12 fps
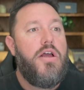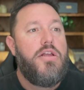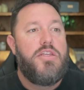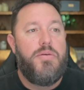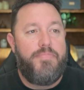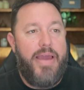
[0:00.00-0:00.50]

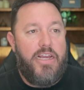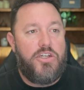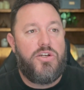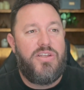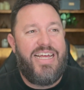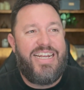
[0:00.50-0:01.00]
to make
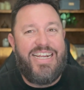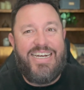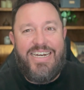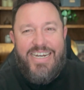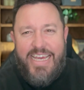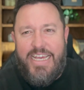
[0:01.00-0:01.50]
sure that at
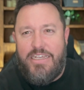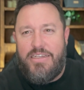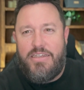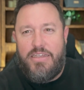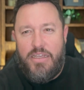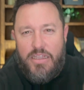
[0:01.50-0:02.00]

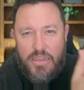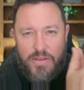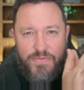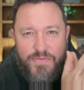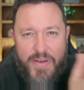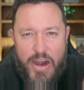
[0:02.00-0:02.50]
least, the
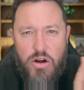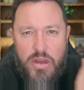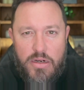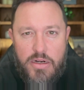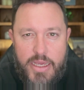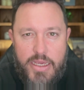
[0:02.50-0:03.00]

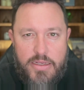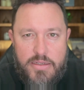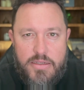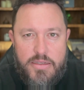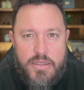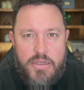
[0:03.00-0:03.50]
very
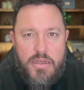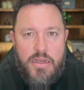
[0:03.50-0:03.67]
least,